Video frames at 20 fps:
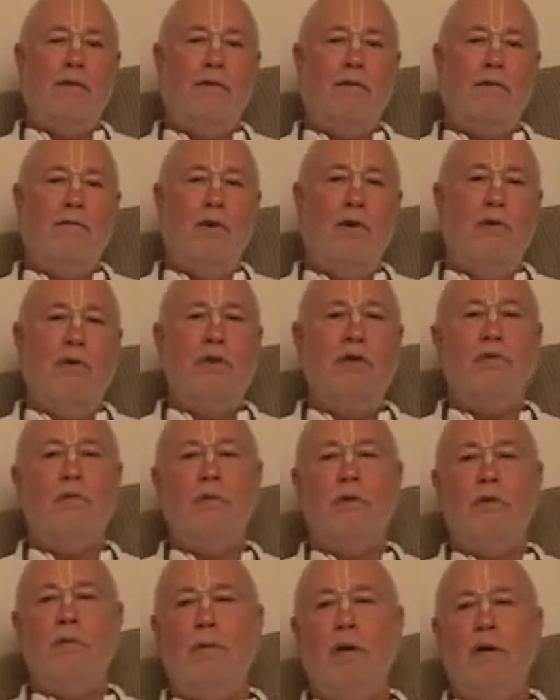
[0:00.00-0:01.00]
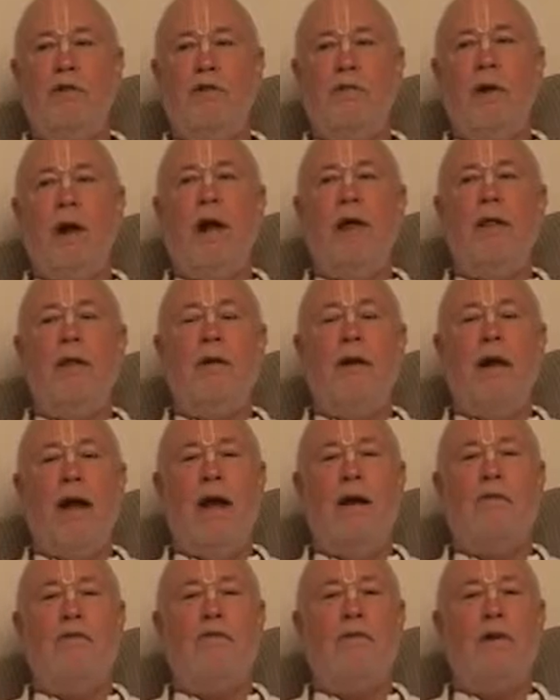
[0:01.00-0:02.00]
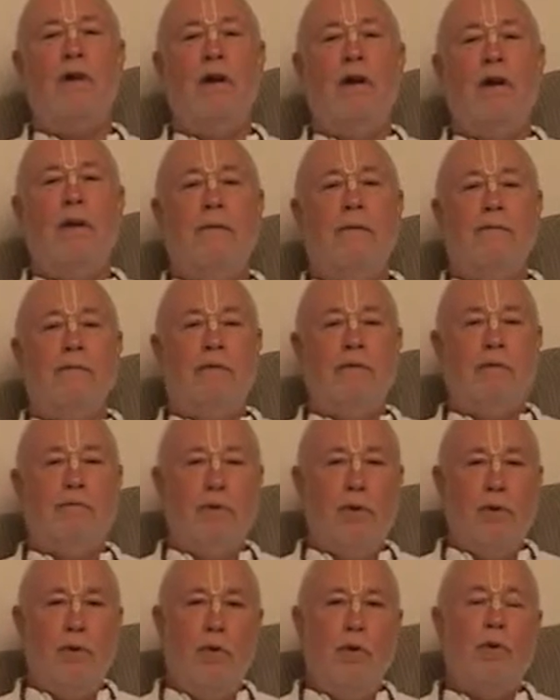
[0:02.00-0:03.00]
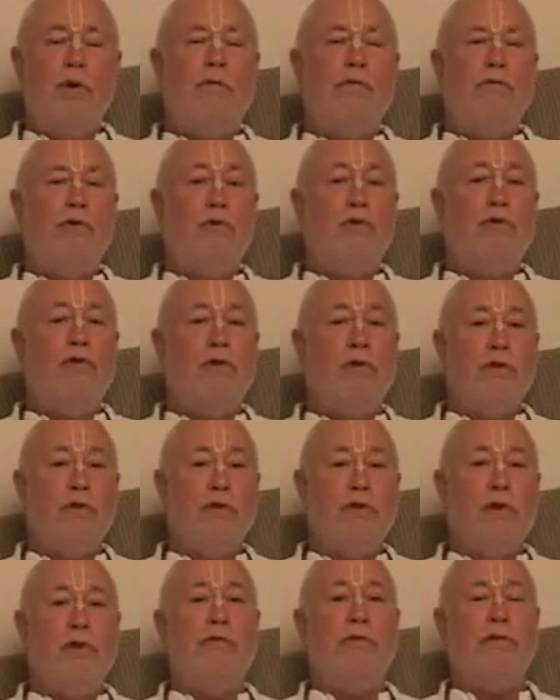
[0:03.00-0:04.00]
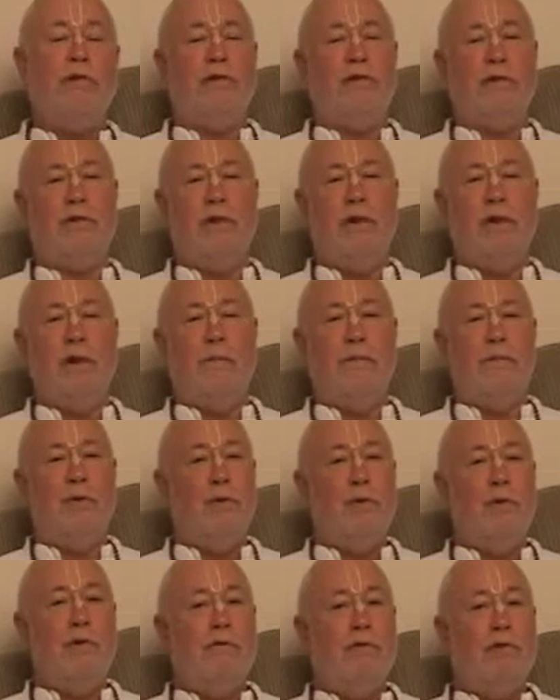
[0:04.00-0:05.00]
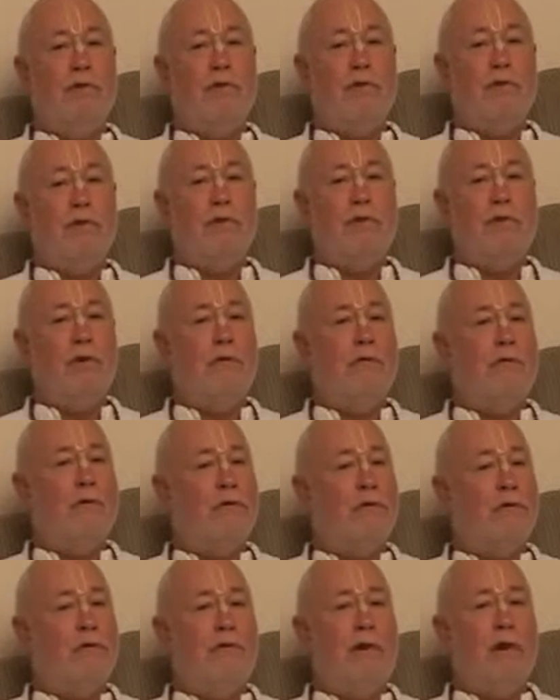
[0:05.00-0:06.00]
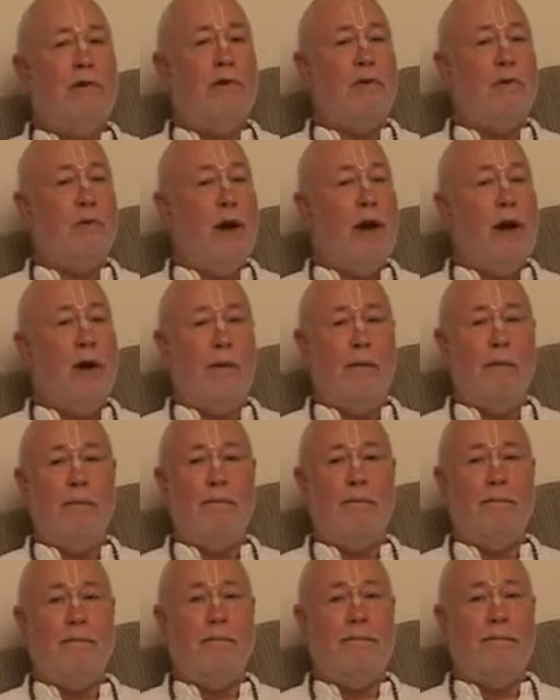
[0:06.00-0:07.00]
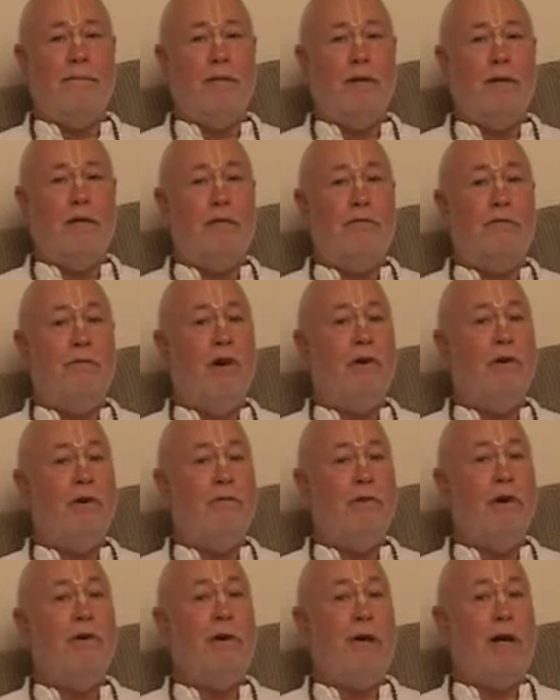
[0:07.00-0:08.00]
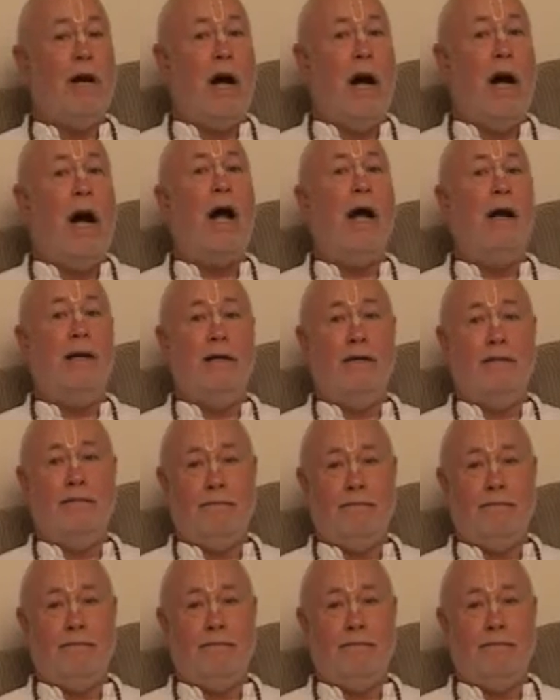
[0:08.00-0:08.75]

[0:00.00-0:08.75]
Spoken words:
Devotees would much rather have pure devotional service. Pure devotional service is very rare. It's very, very high.